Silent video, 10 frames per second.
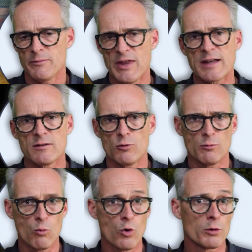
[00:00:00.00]
that
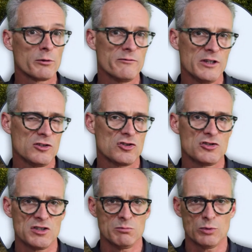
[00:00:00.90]
or warmer
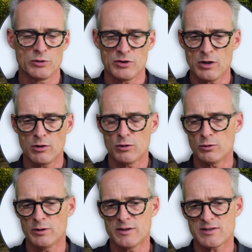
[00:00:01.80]
vintages in
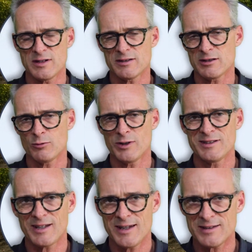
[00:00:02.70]
Bordeaux, it's not that the
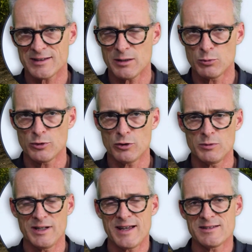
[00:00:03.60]
wine tastes like Bordeaux,
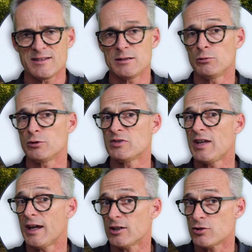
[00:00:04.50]
but it has a similar
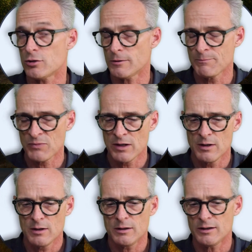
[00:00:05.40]
texture.
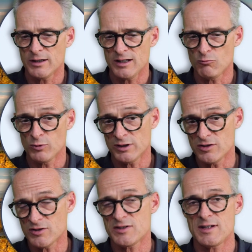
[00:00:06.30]
Uh, it really
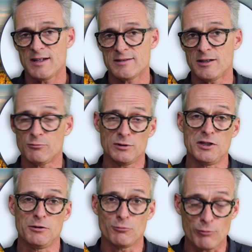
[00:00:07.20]
just tastes like really
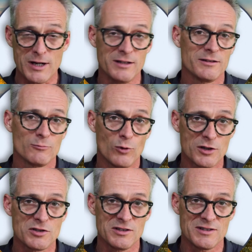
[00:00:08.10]
great
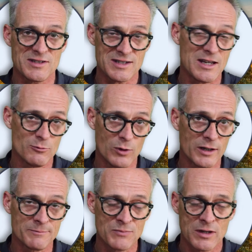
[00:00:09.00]
Washington State
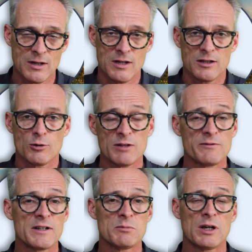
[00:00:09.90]
wine. Go out and
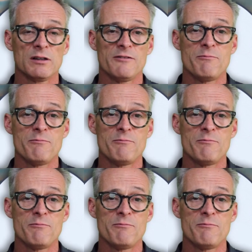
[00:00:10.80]
find a bottle of